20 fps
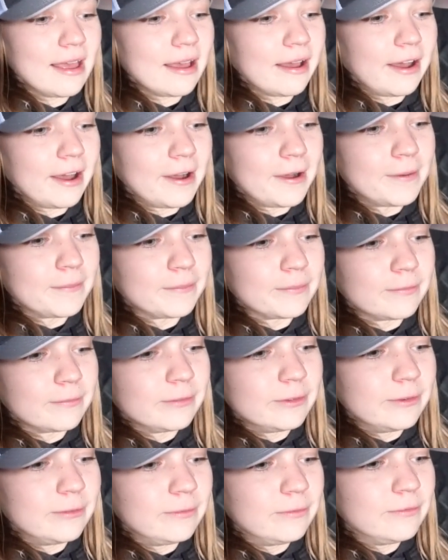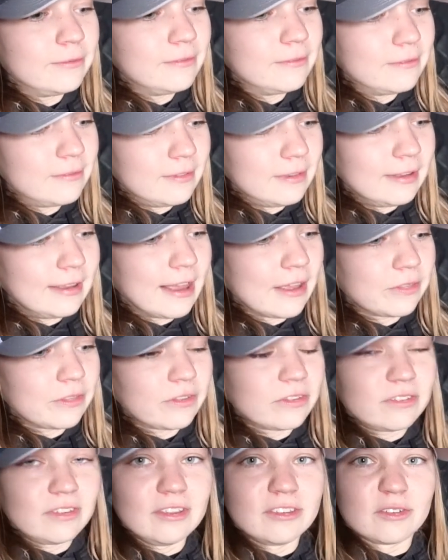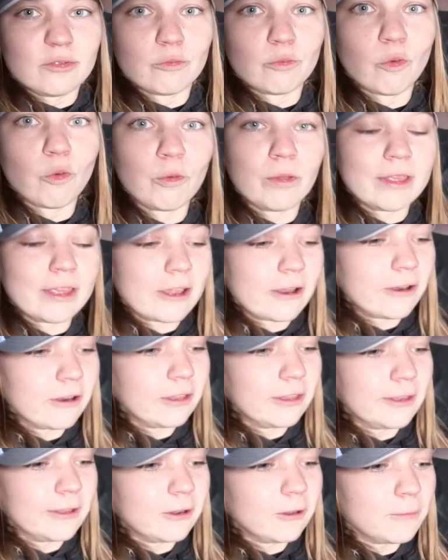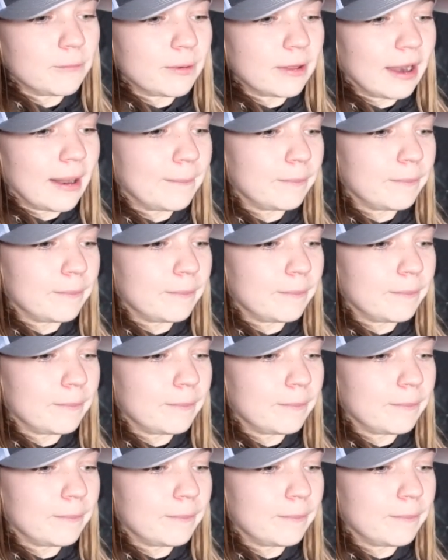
um, get the season rolling here a little bit.